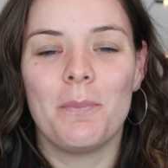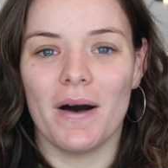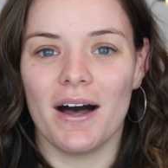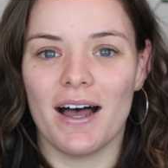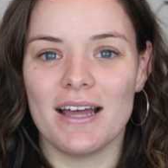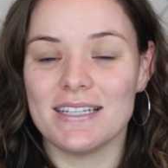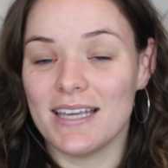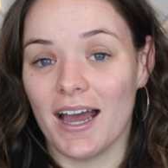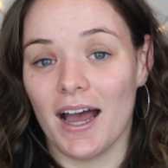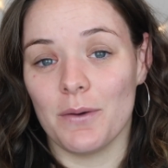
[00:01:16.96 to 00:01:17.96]
But
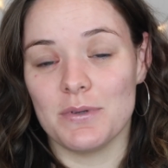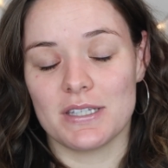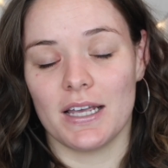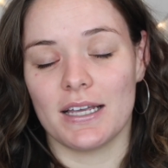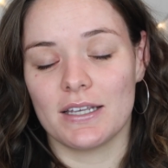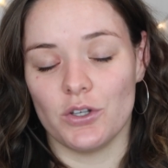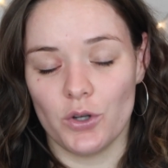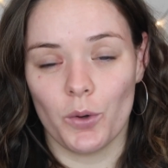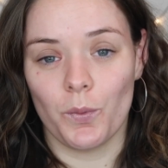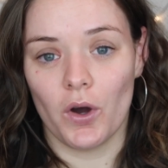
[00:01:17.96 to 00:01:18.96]
yeah, I was like,
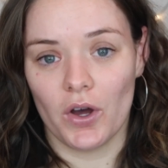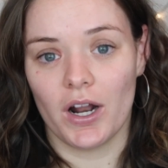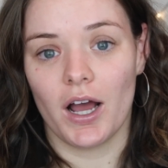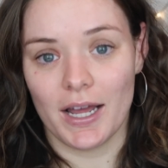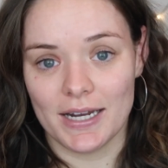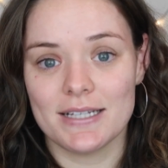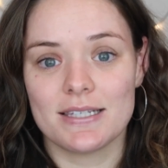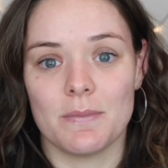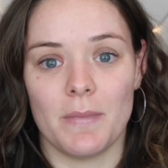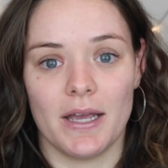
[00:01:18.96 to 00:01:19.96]
you know what, I
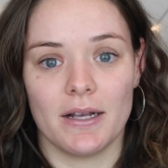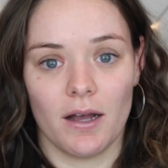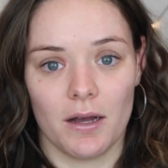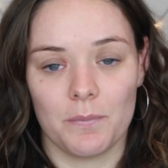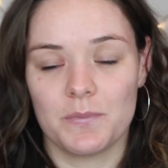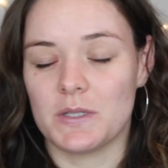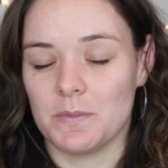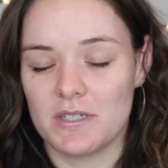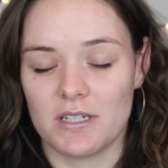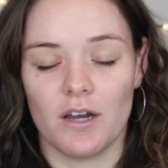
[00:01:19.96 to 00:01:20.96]
need some makeup.
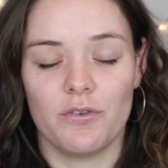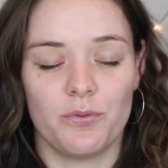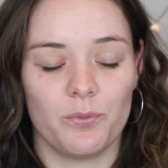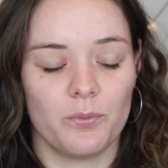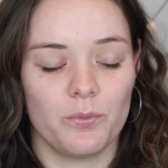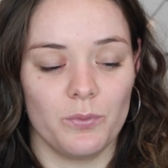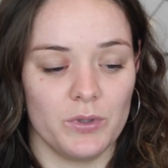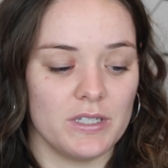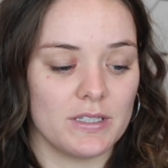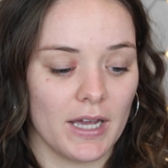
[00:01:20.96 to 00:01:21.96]
Some stuff
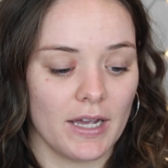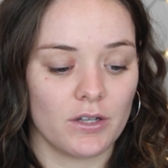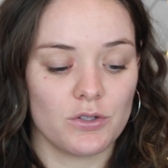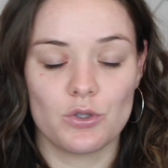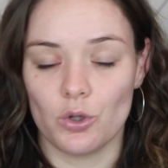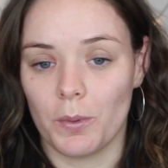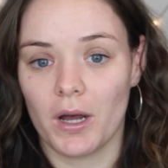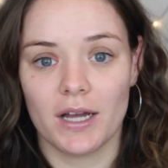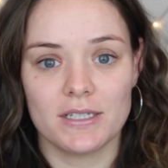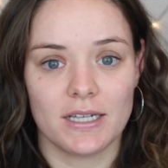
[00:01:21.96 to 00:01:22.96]
was like super
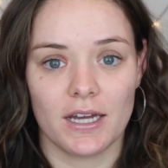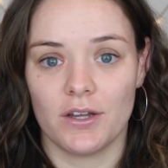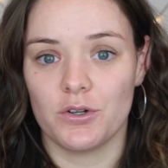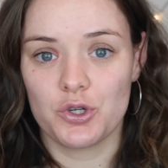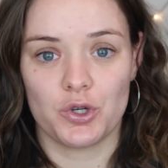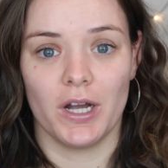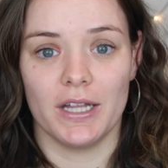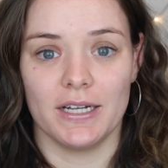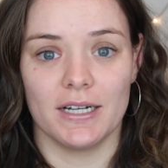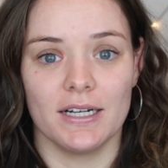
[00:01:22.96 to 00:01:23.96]
hard to get in
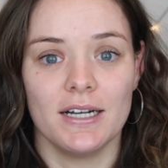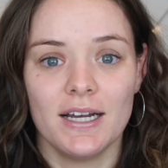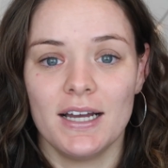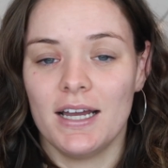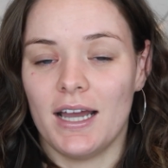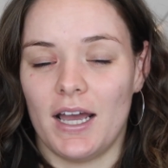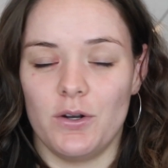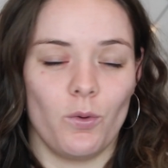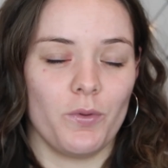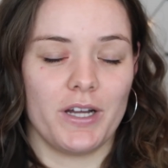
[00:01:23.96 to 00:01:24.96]
Australia
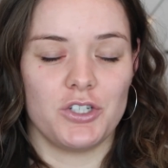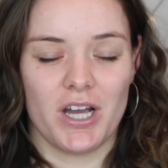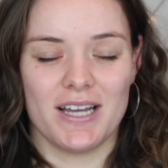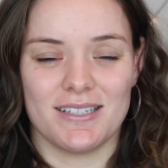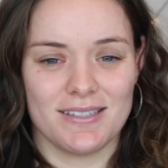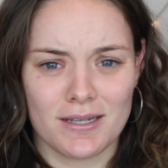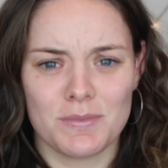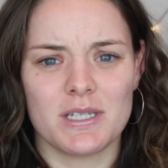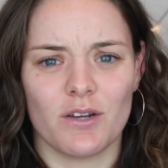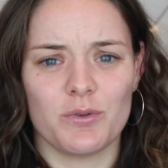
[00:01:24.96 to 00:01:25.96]
and all that jazz, and
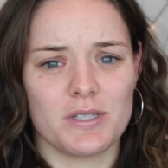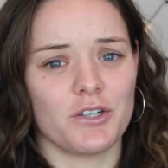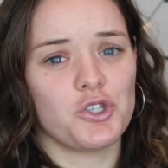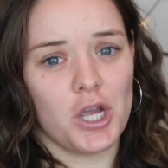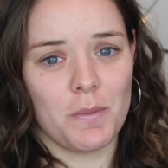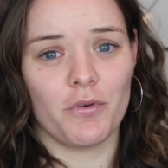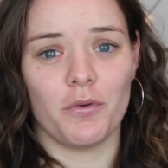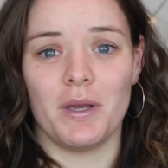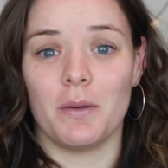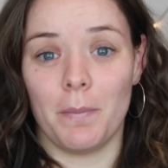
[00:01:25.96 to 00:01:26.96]
some stuff was like cheaper
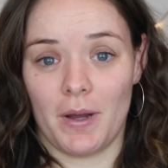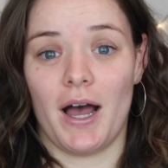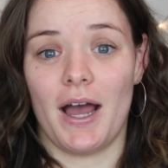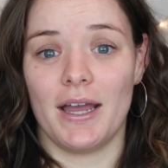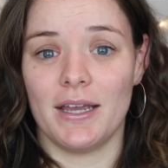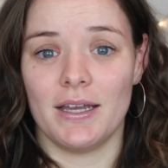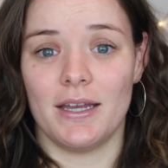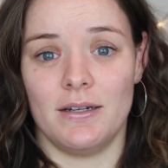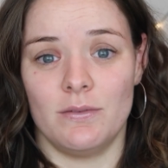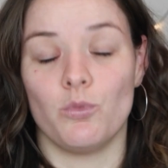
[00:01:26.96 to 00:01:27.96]
for me to buy
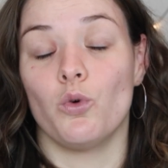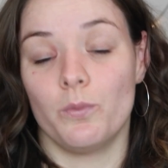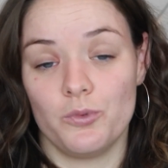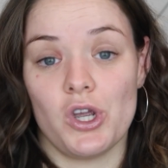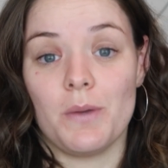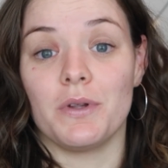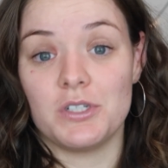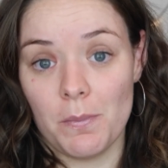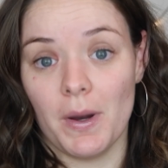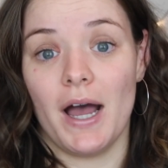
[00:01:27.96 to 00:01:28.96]
and cheaper
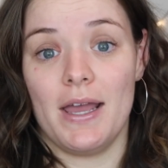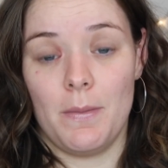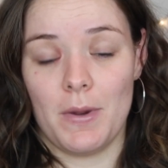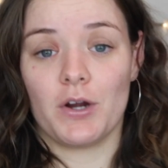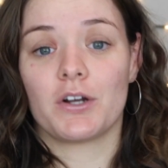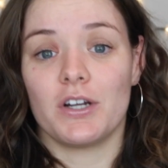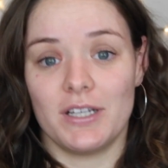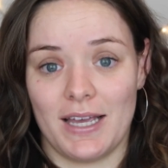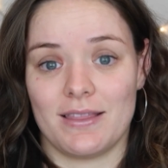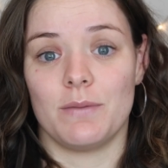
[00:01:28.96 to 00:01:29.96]
to buy in America
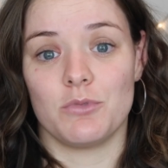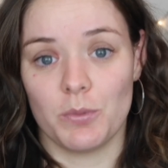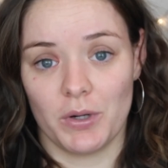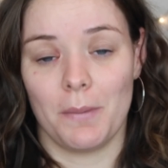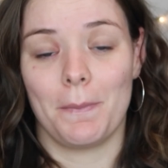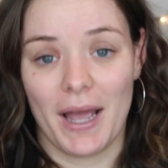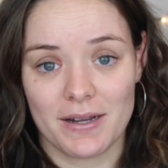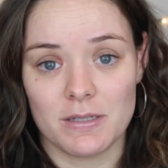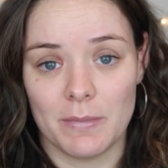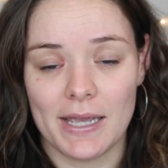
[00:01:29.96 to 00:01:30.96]
and get them to bring it
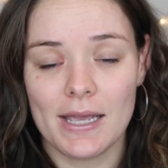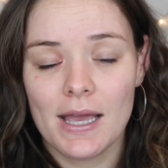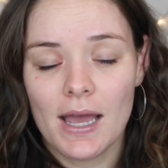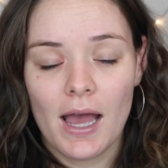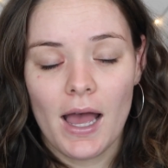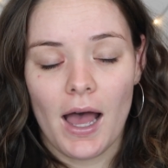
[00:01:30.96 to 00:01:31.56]
back to me.